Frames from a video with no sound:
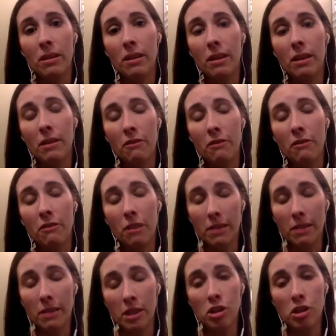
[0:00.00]
of
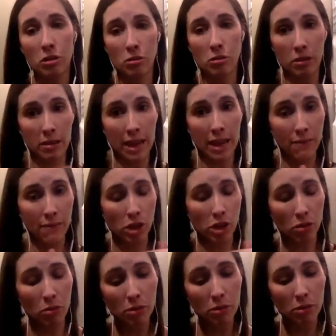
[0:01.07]
children that have
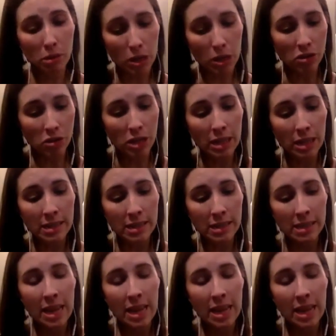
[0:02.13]
children with special needs.